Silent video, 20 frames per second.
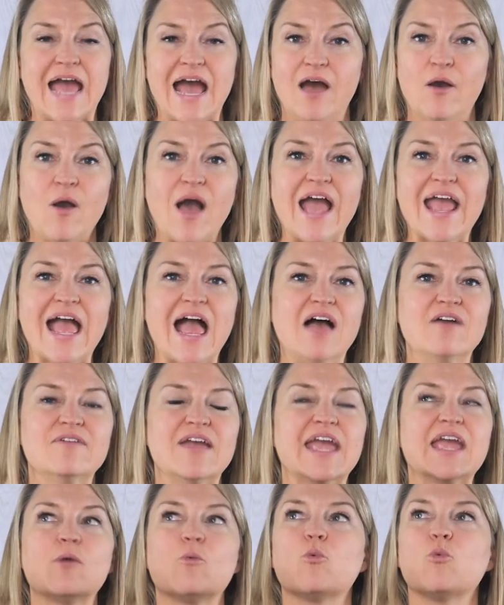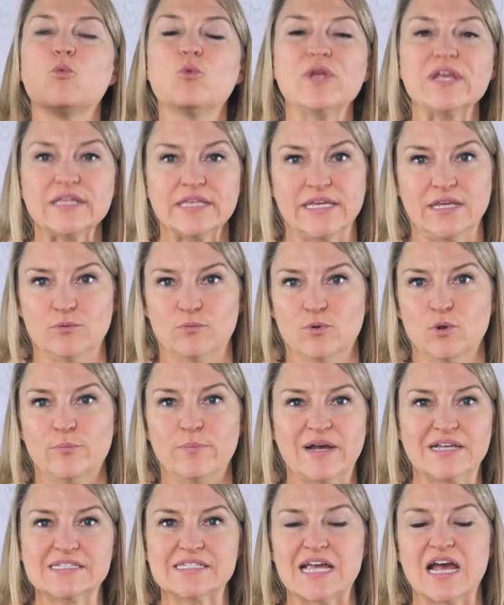Now I have a really
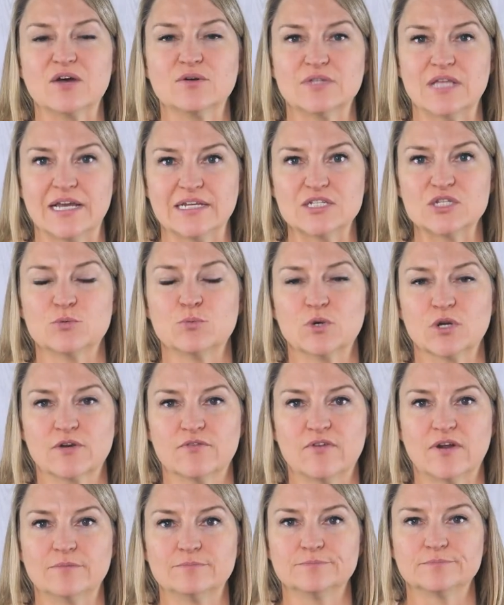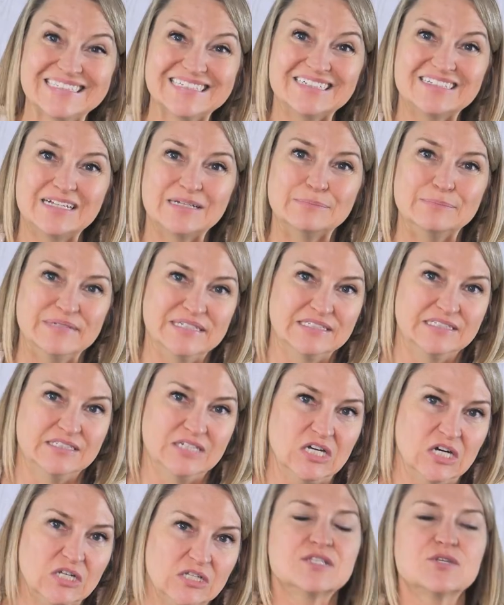robust outline to work from, still a bit
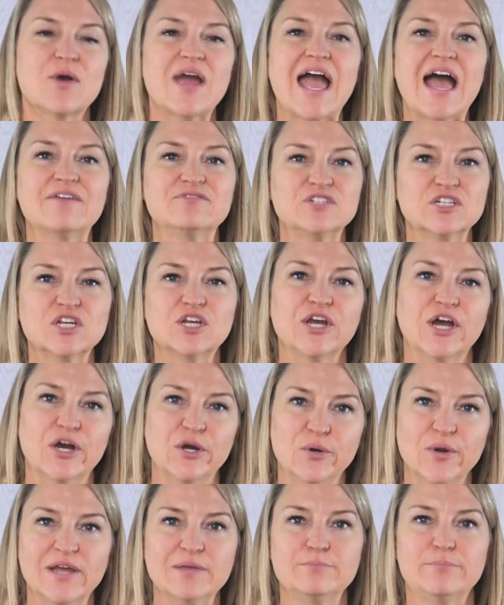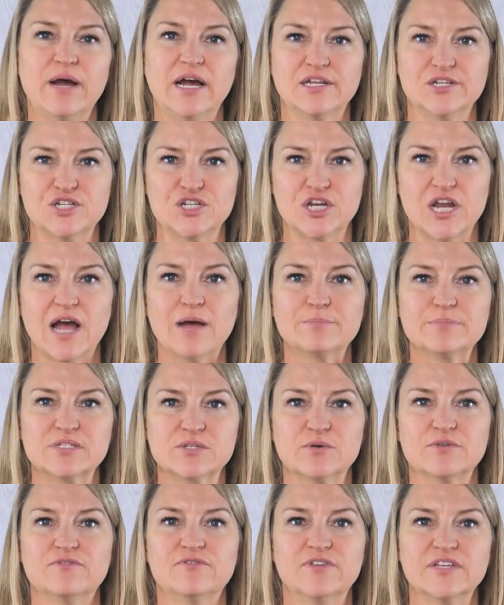dull. So I have to go and punch it up
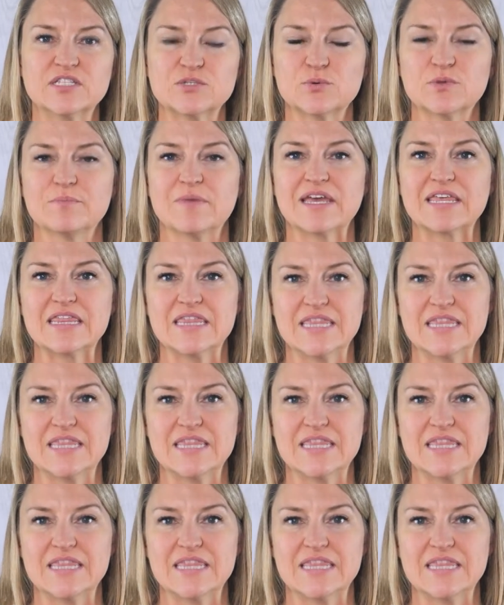so it fits with my